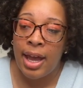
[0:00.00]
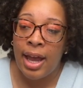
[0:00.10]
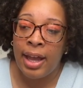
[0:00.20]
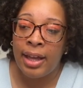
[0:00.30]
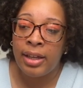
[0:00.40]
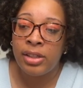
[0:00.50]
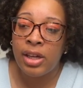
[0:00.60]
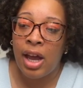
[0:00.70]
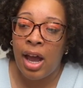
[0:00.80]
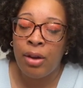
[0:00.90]
And
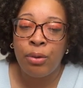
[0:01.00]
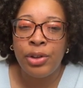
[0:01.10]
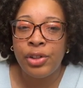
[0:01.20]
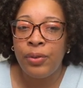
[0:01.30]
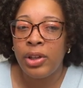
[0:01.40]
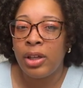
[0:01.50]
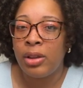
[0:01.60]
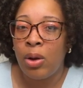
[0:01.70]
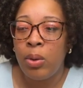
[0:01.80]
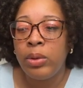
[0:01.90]
I risk feeling
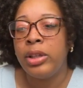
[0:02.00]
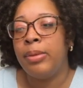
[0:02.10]
lonely